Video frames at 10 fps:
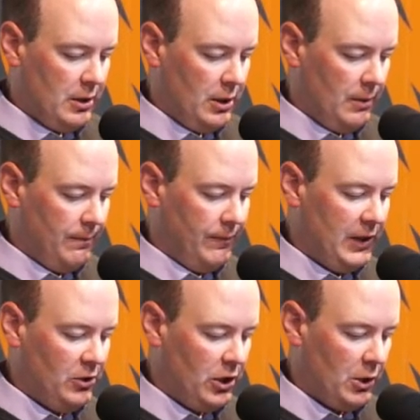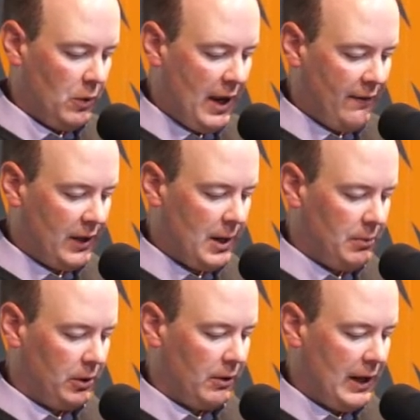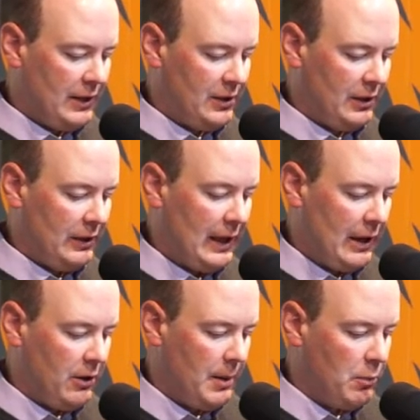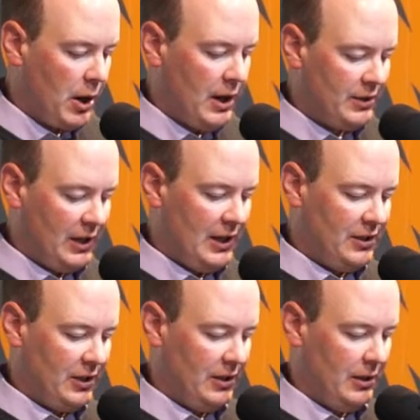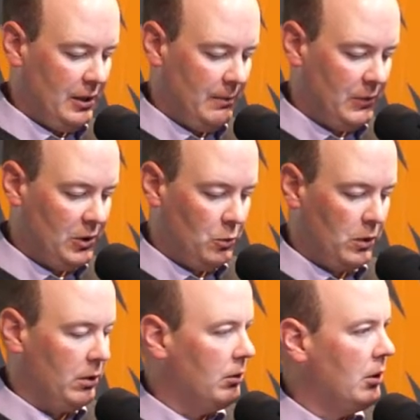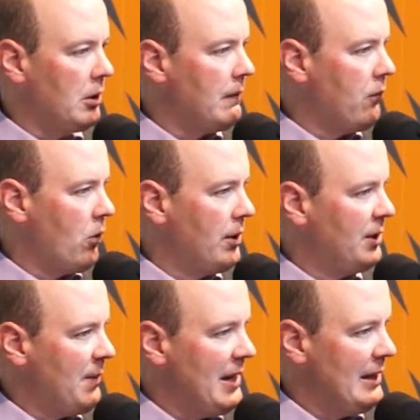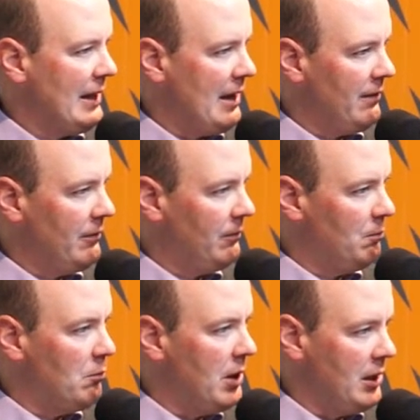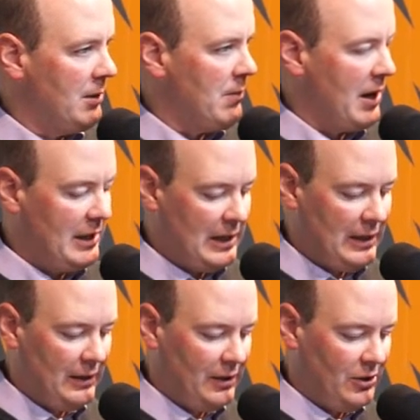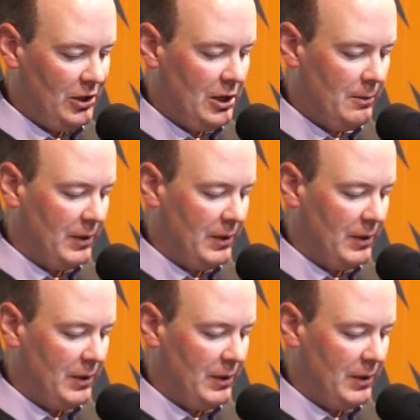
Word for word: um, this year we have a couple of grants that are in process, um, so we're looking forward to spending that money by the end of this year.